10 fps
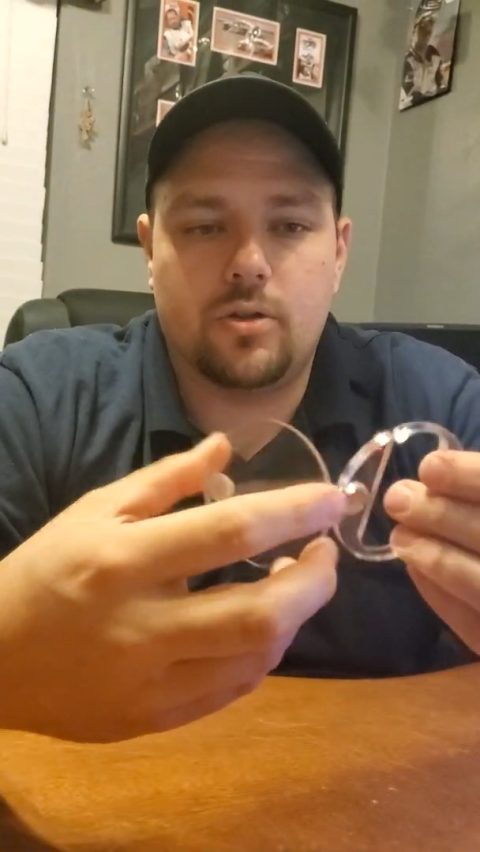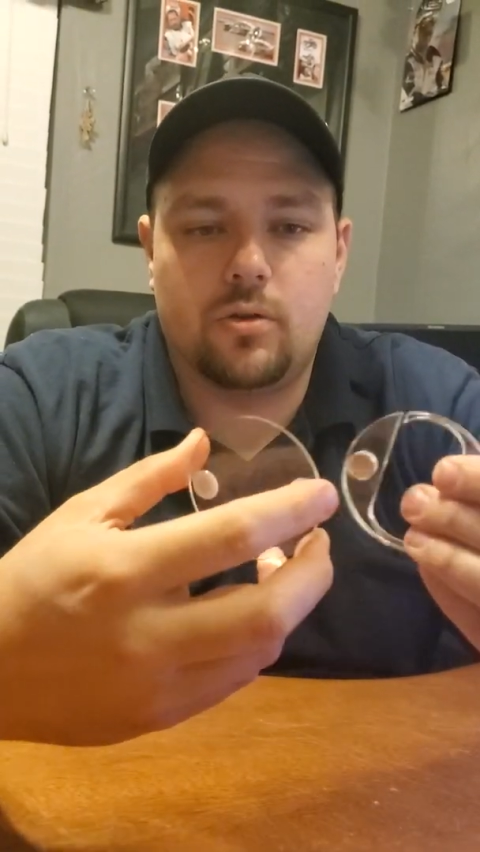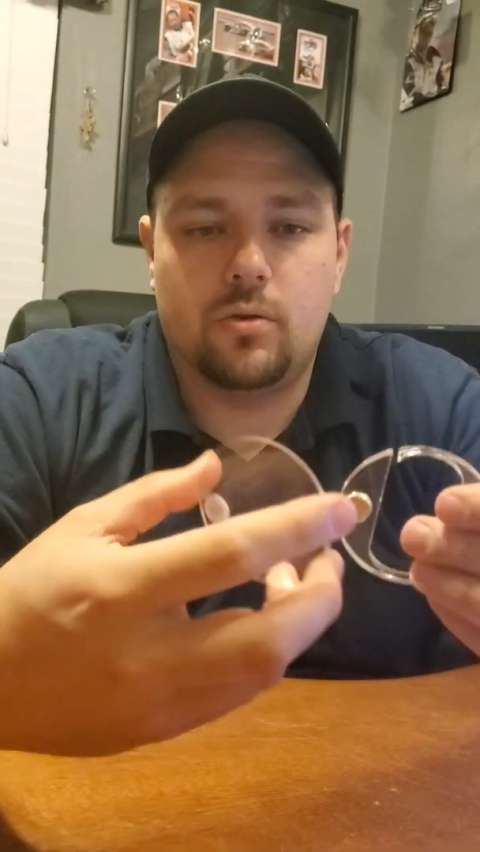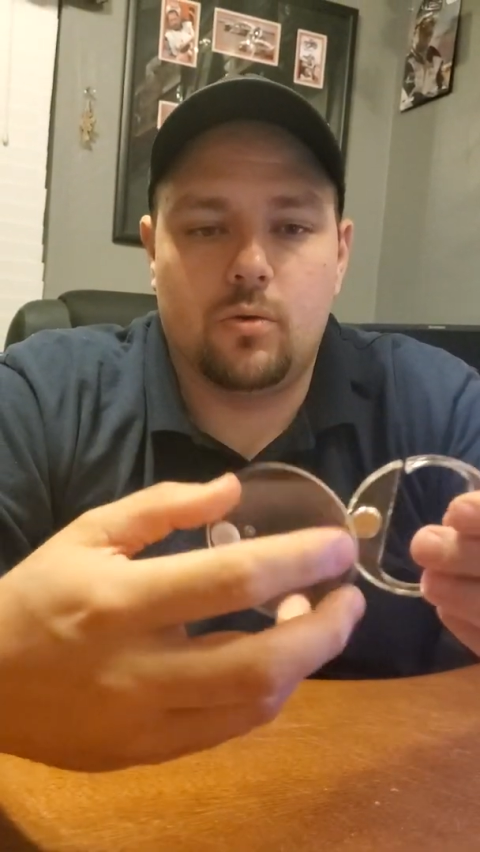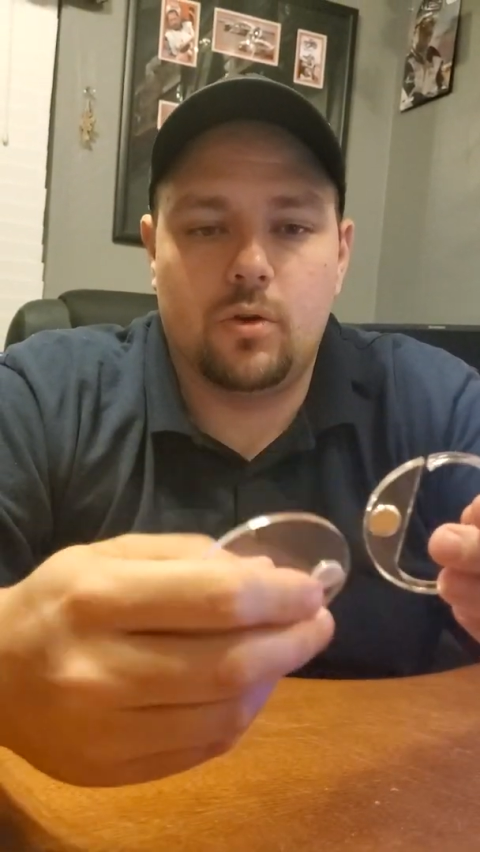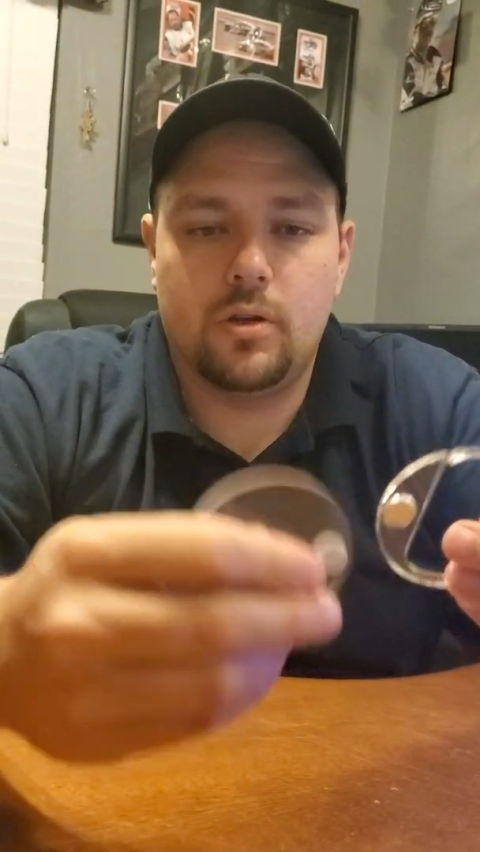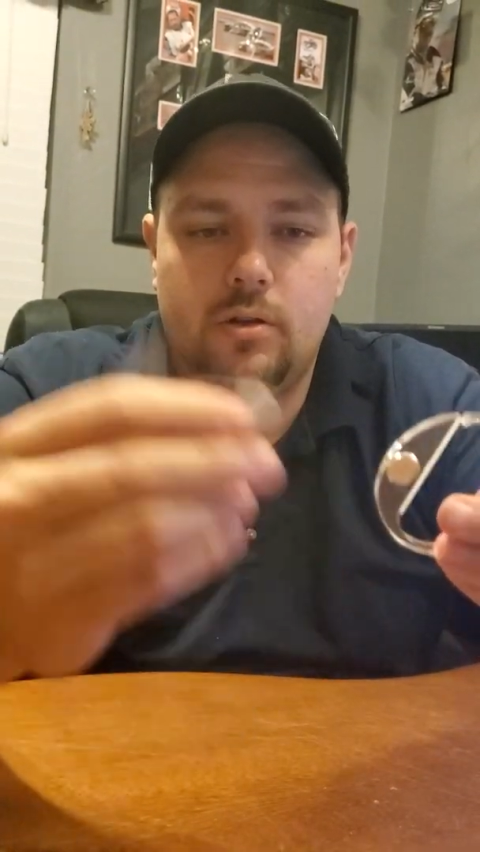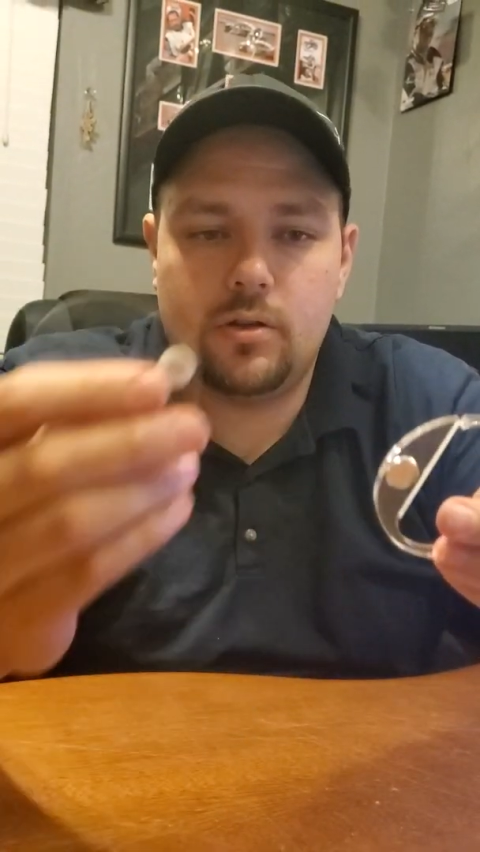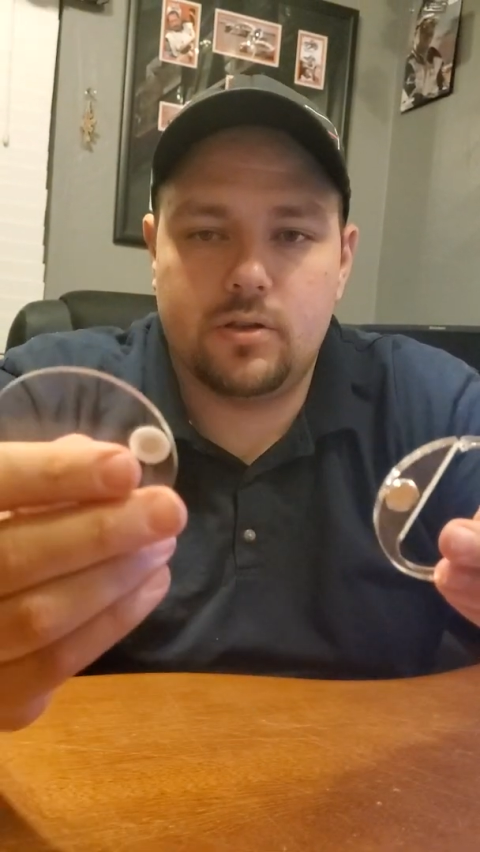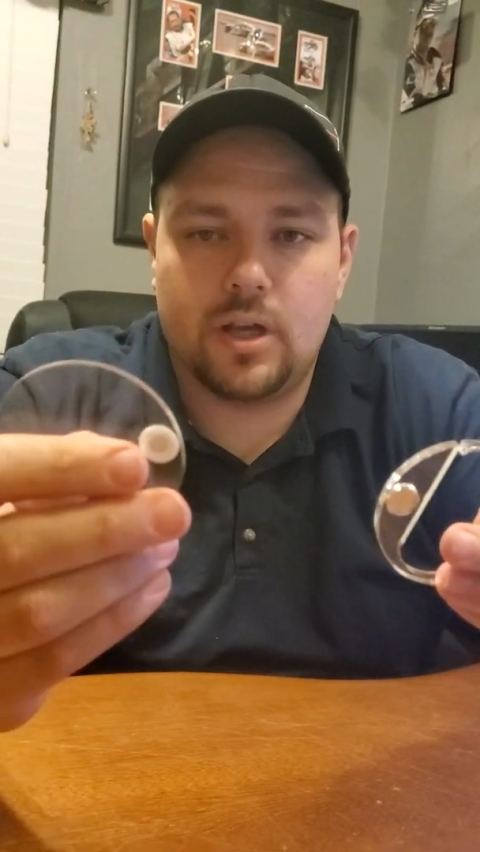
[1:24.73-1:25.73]
to
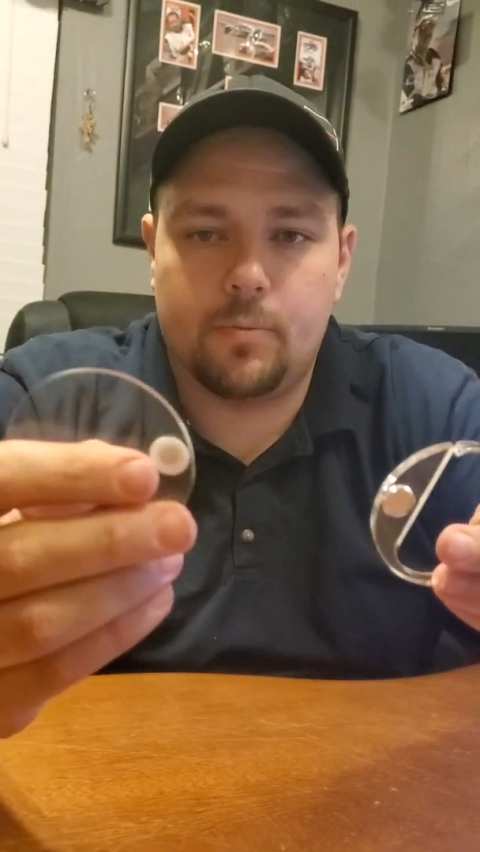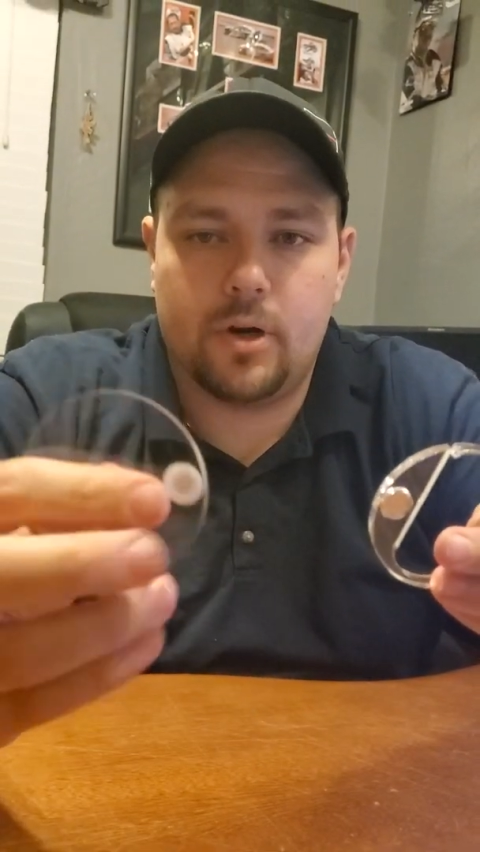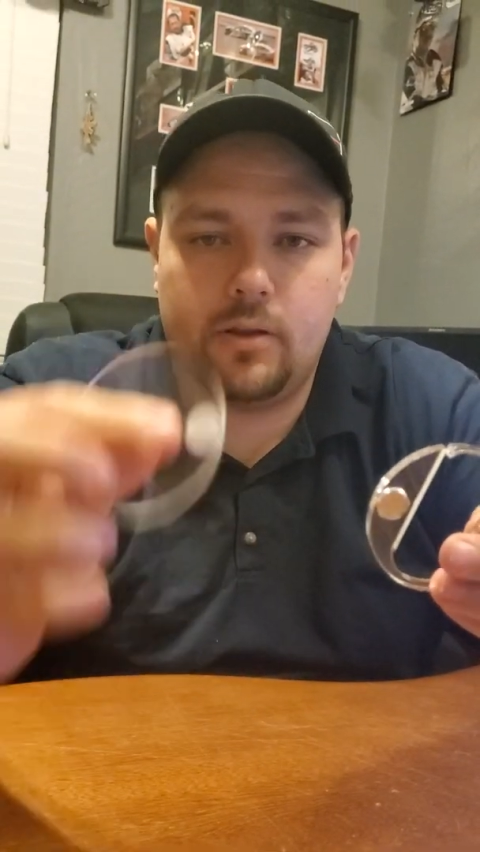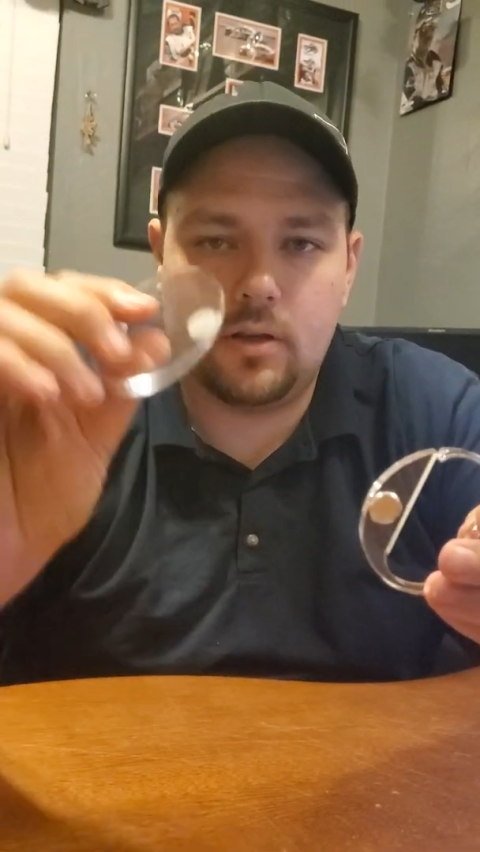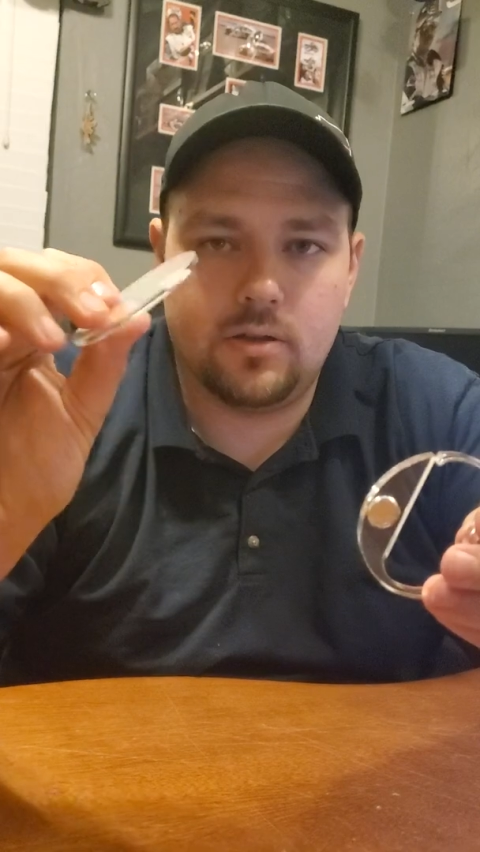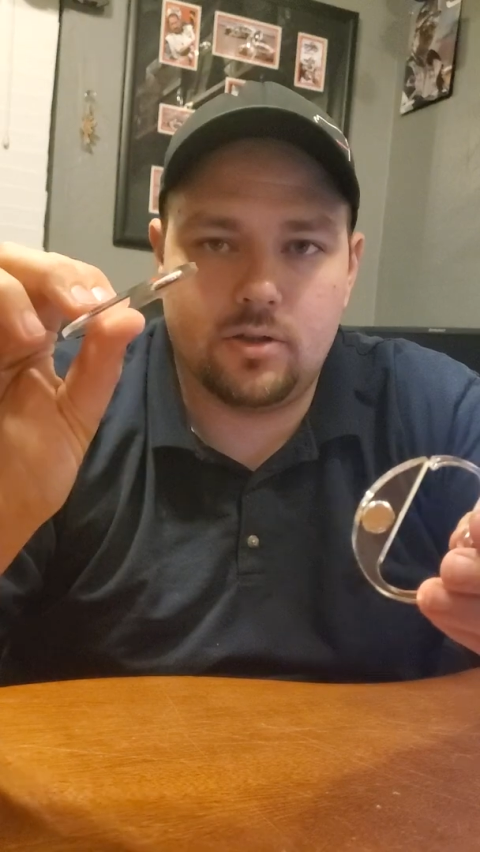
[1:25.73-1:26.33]
separate this.